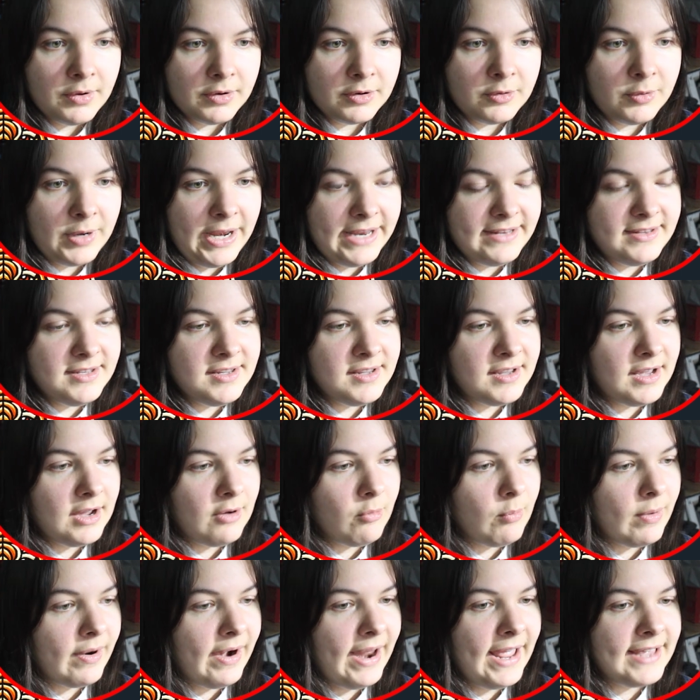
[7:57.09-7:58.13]
creating
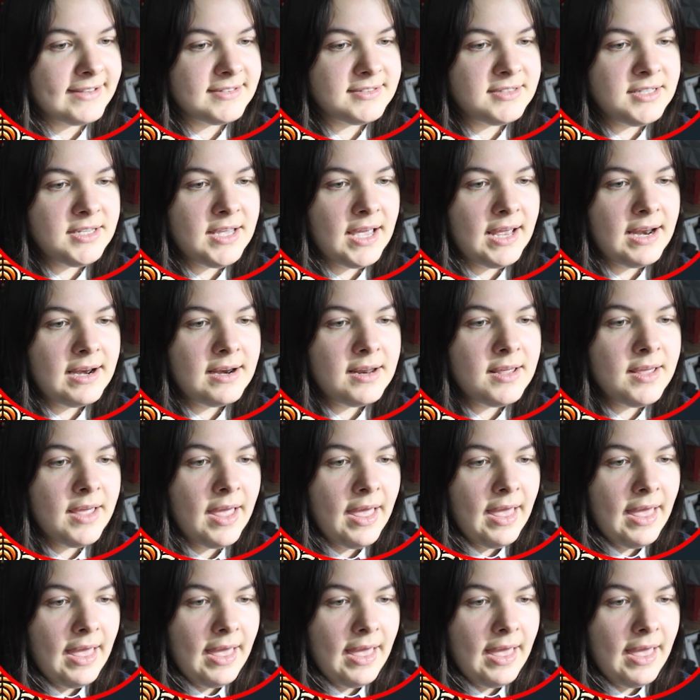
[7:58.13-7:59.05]
our STL,